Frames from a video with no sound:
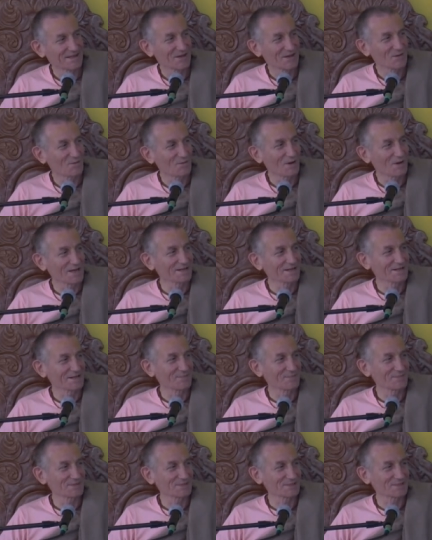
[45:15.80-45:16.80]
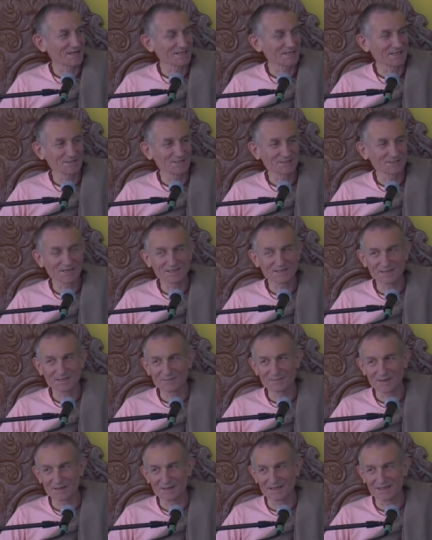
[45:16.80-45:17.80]
are one, the Shakti Shakti
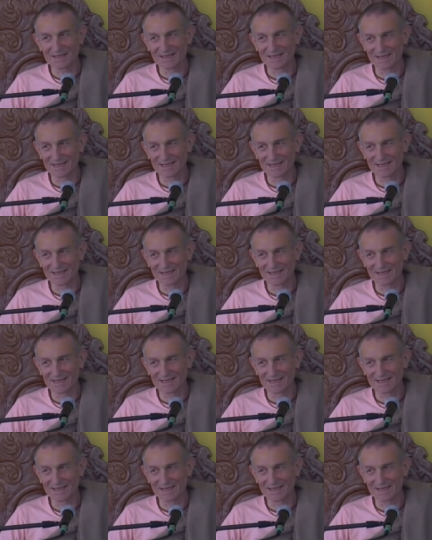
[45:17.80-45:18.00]
man,